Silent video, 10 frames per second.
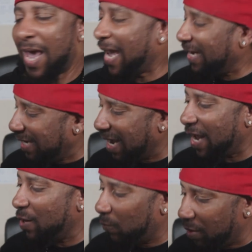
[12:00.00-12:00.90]
Ain't
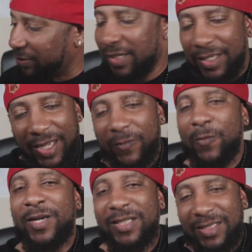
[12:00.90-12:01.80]
nothing worse than living
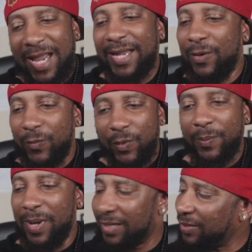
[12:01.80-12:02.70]
with a stinking
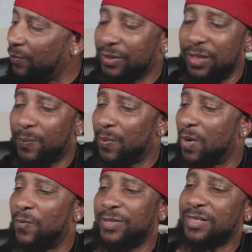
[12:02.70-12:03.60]
roommate. It was to the
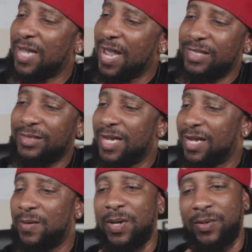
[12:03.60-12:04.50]
point we just had to
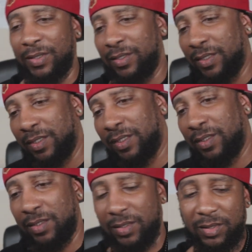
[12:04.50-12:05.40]
check him on it.
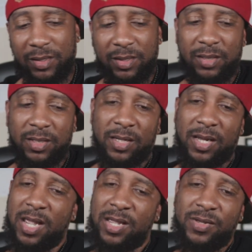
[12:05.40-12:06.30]

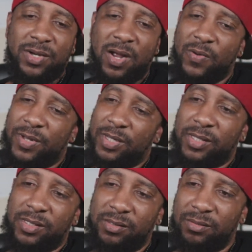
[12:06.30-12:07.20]
And you know
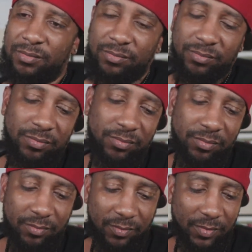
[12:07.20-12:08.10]
it,
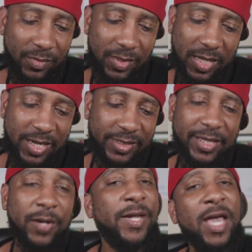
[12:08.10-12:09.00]
he
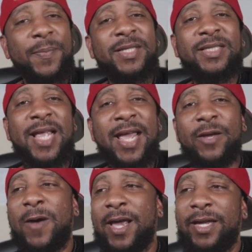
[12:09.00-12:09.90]
still kept his stank
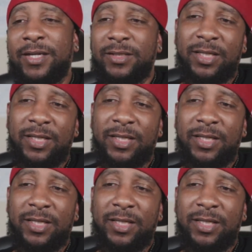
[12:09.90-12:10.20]
ways.